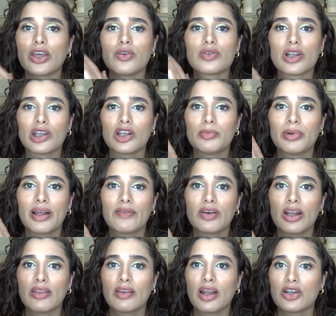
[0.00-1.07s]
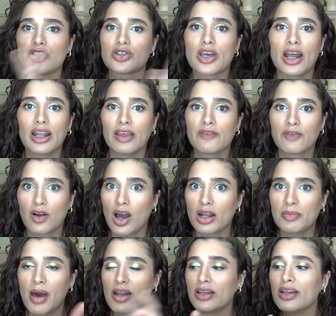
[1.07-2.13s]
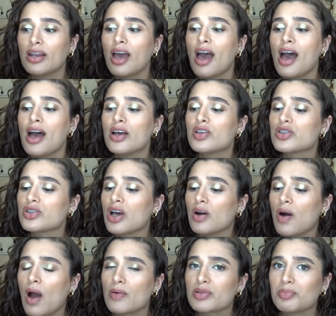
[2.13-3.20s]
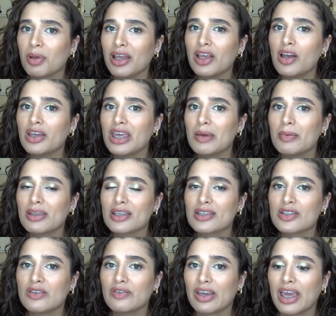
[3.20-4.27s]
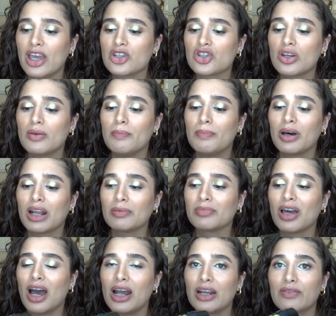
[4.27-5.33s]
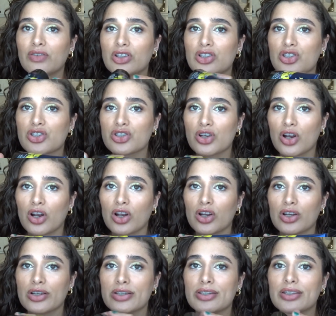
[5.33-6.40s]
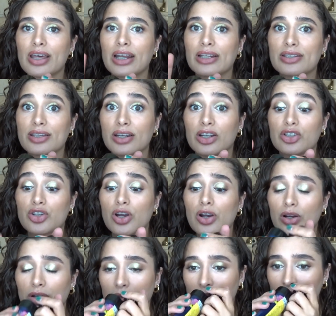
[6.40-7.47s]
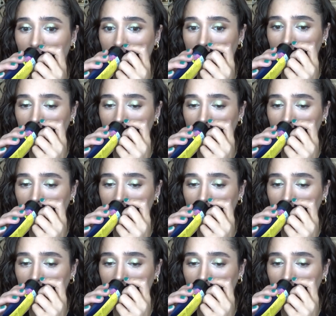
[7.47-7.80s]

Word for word: I used a little bit of it and then I just kind of like forgot about it. So I was planning on keeping this till vacation, but I'm kind of concerned that it's going to turn